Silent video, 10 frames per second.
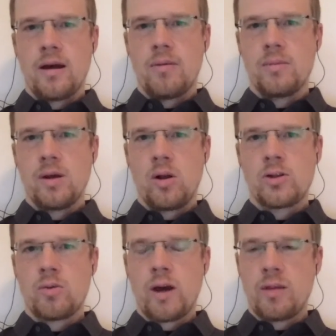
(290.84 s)
also
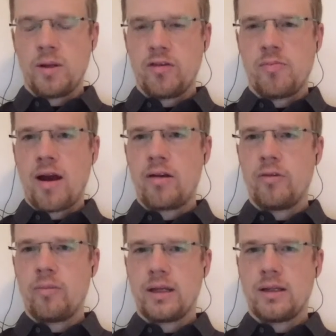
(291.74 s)
quite a bit of
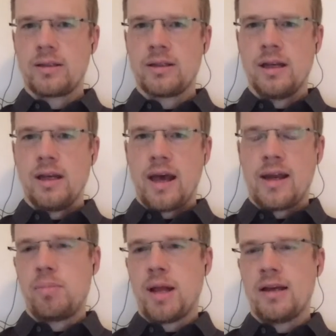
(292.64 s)
bioinformatics, and
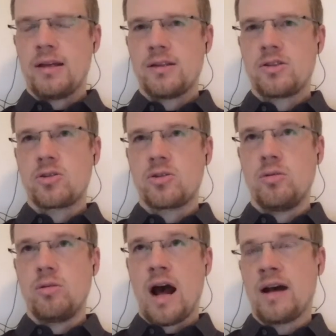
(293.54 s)
applying this to
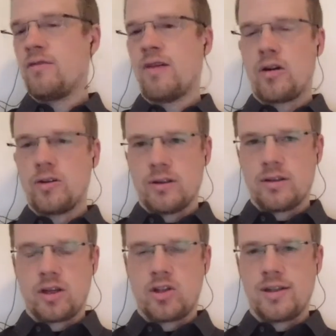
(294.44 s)
other viruses,
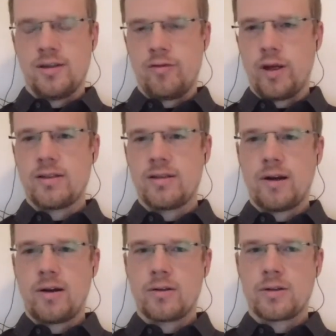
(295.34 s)
such as influenza
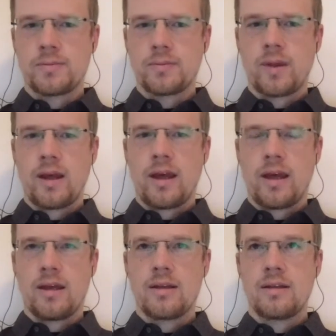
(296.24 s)
virus.
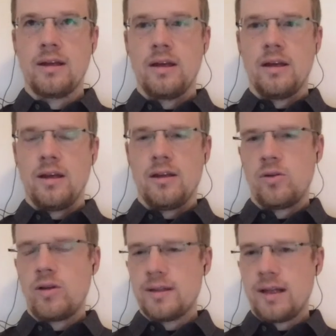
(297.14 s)
And in
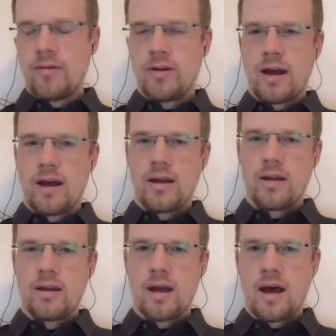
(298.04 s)
2011,
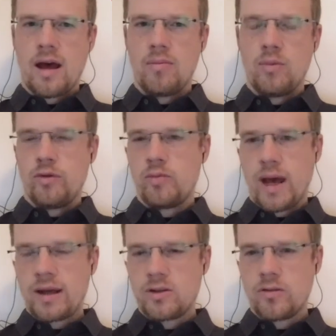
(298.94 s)
I moved
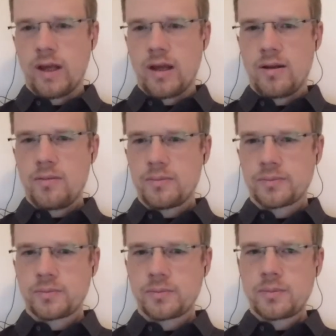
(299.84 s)
back to Vienna,
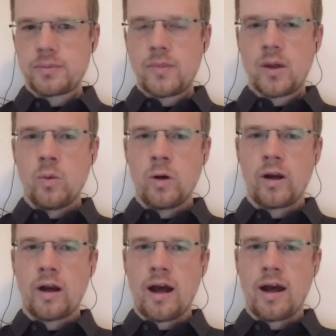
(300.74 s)

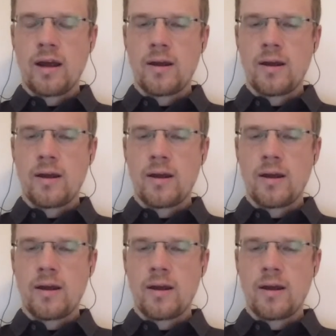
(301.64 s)
where I